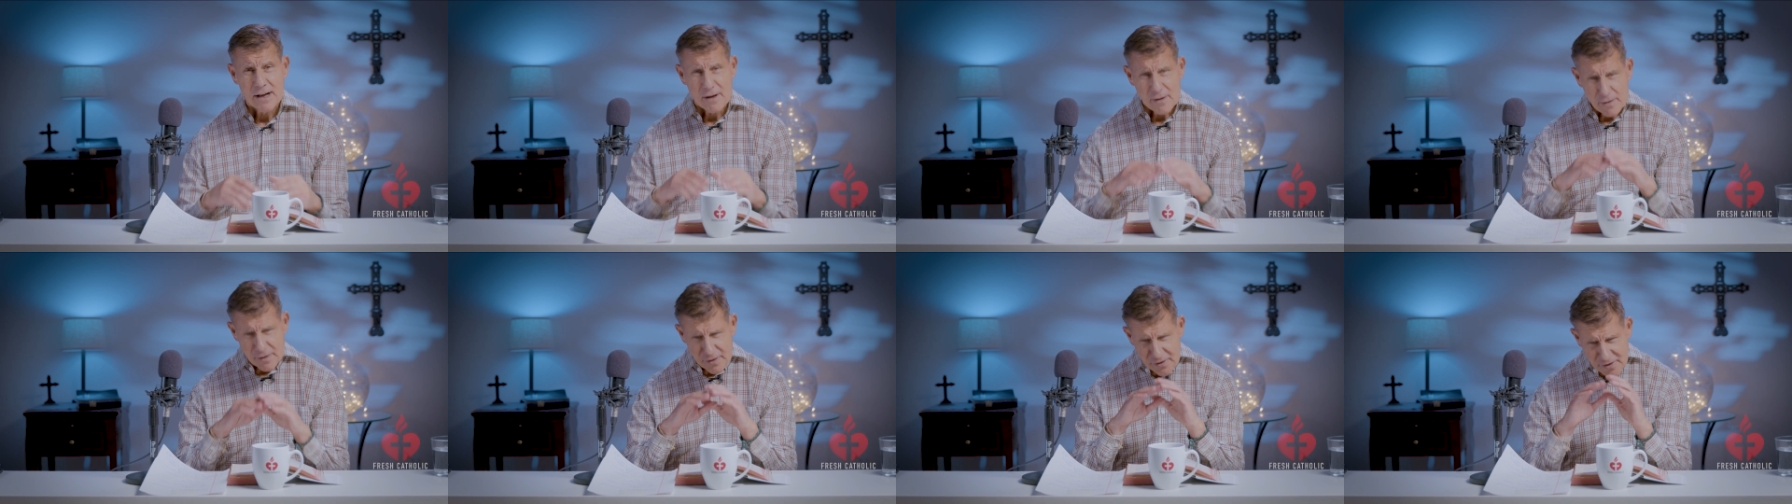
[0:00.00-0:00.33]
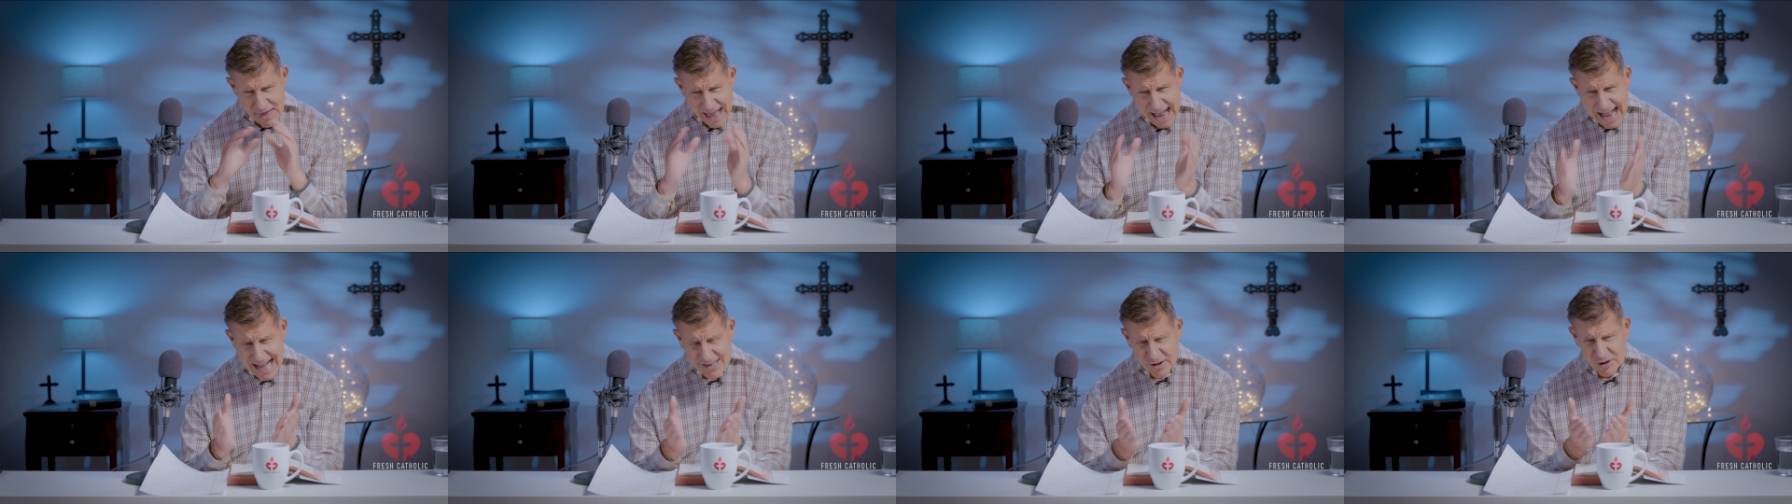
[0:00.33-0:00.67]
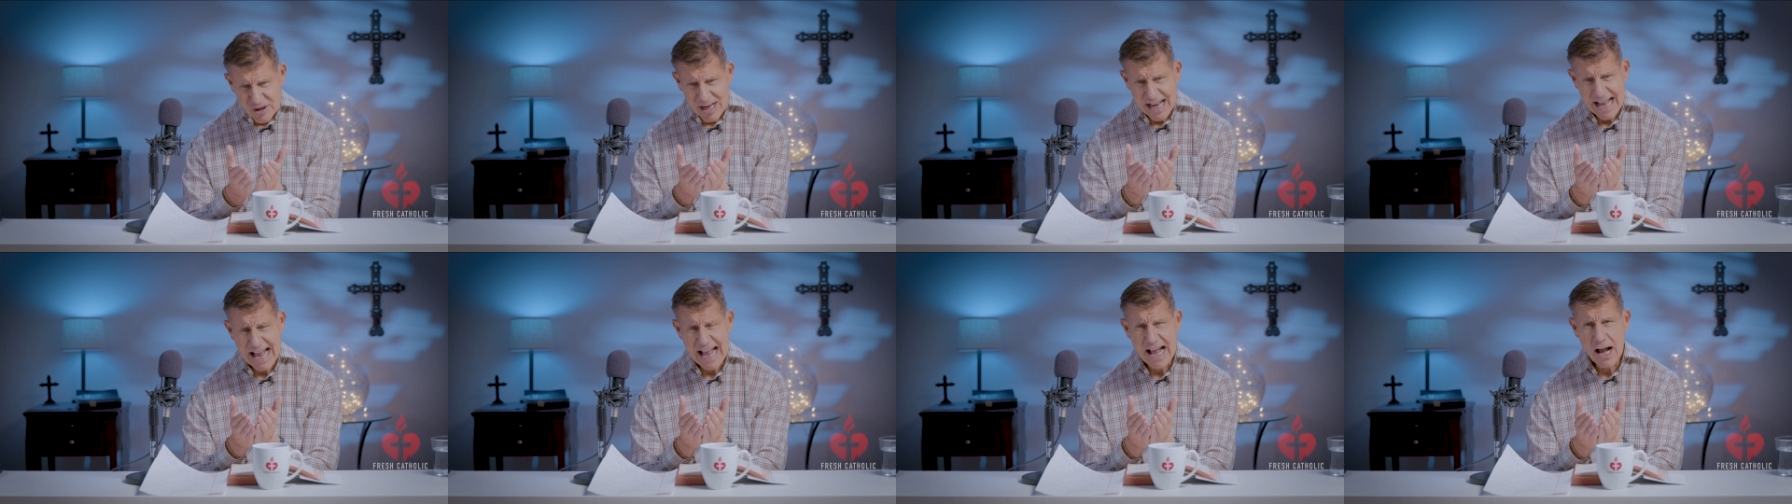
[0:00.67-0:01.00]
That's
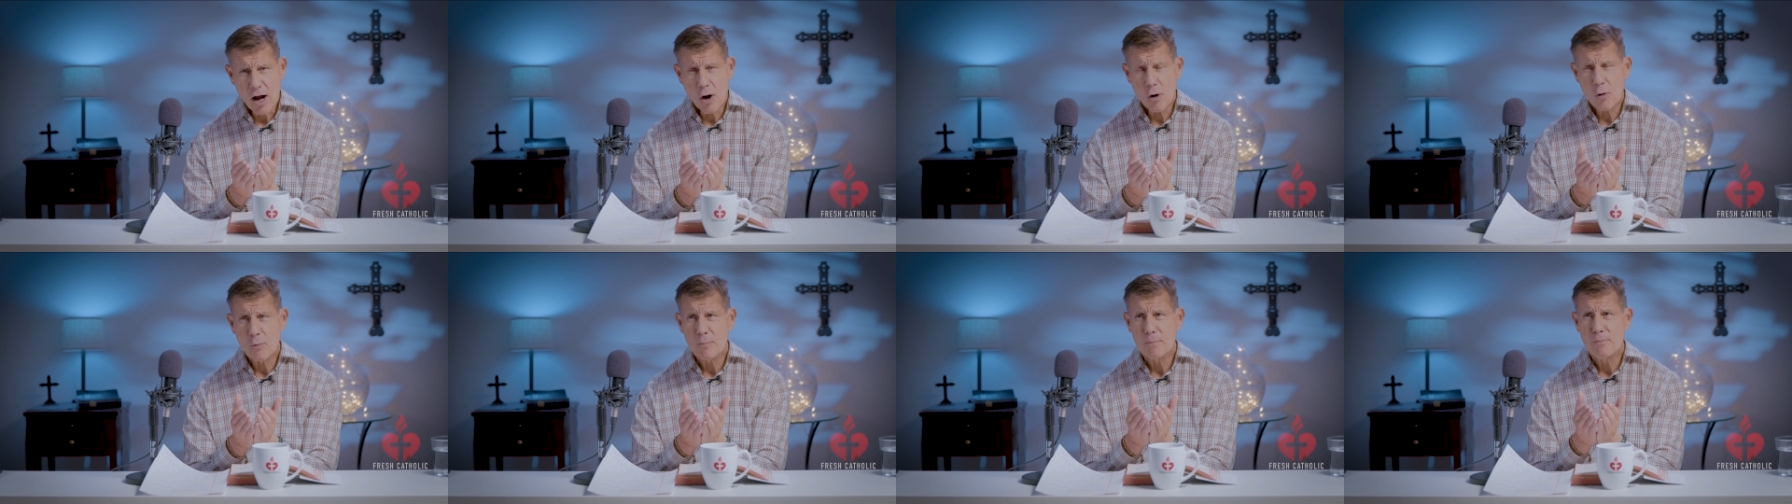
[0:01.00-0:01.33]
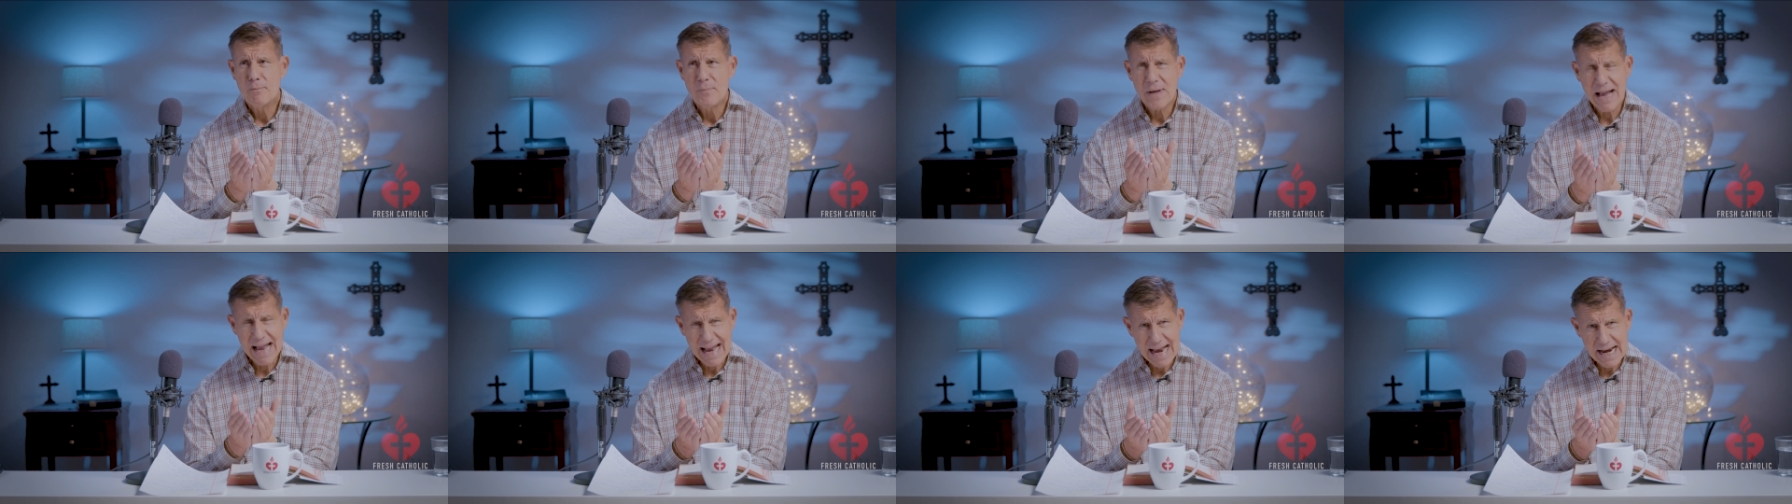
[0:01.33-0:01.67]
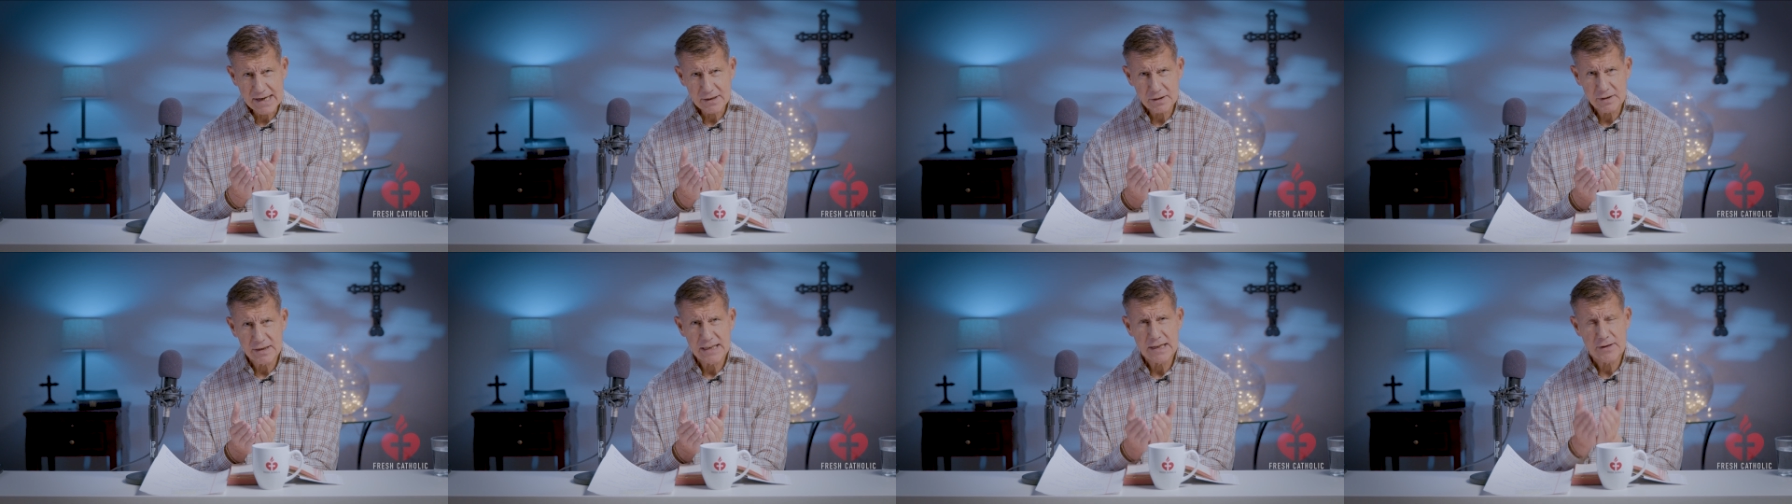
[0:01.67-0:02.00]
how
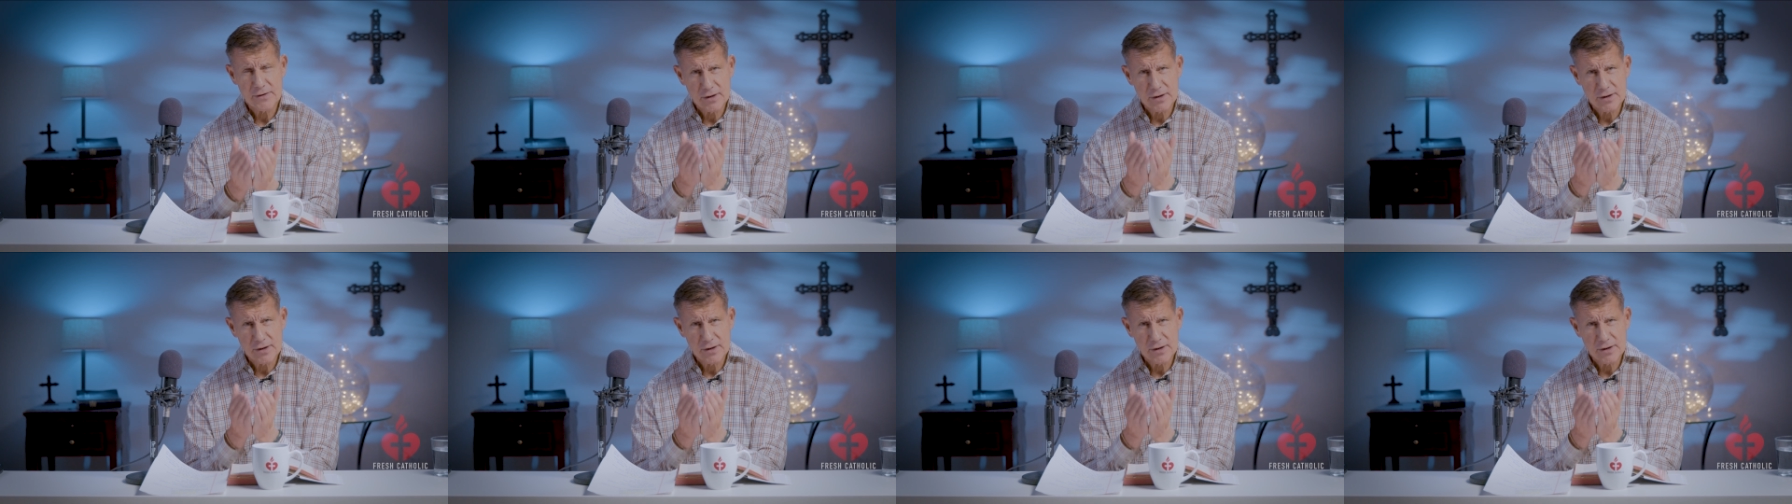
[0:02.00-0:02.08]
badly